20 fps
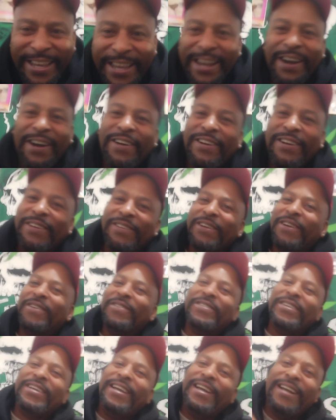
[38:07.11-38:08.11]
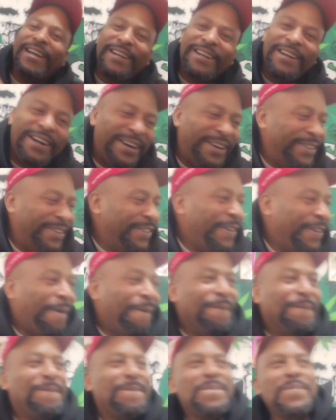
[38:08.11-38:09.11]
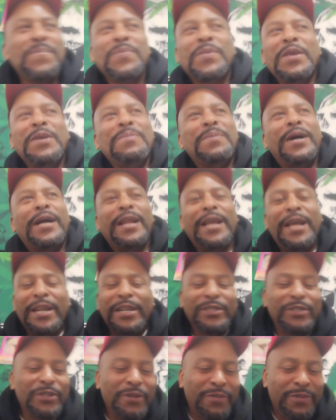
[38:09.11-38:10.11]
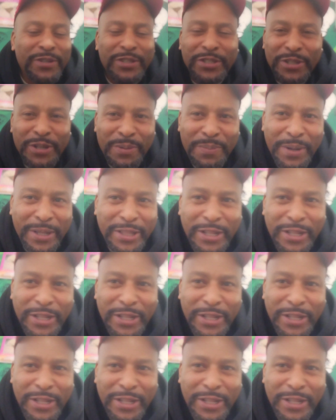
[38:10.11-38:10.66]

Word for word: I don't even know if he had gold. He might have had a silver or something.